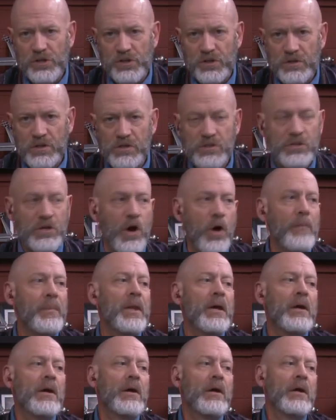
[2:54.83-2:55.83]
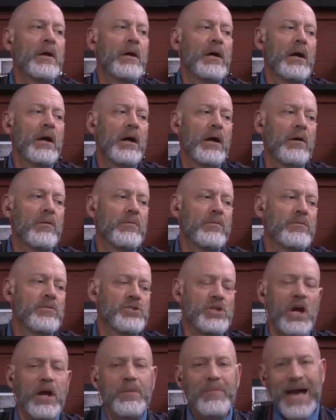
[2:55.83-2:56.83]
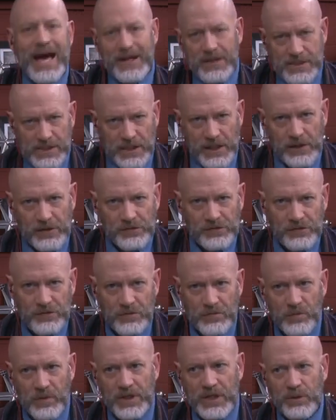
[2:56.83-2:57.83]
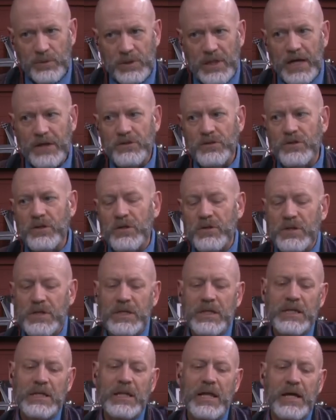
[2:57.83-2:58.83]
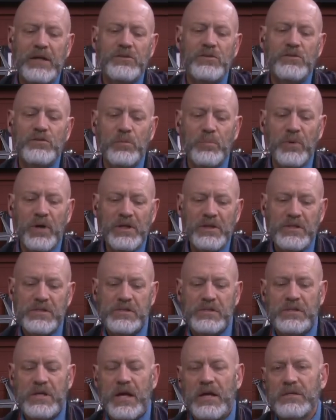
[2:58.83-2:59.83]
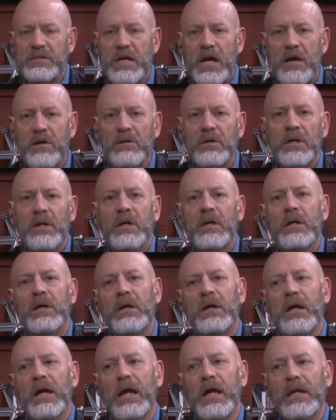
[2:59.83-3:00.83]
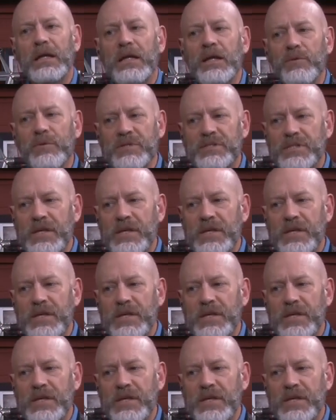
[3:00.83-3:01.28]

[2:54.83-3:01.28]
And so Jerry Matatix, what he would like to do, he liked to bring this text out, and he would say the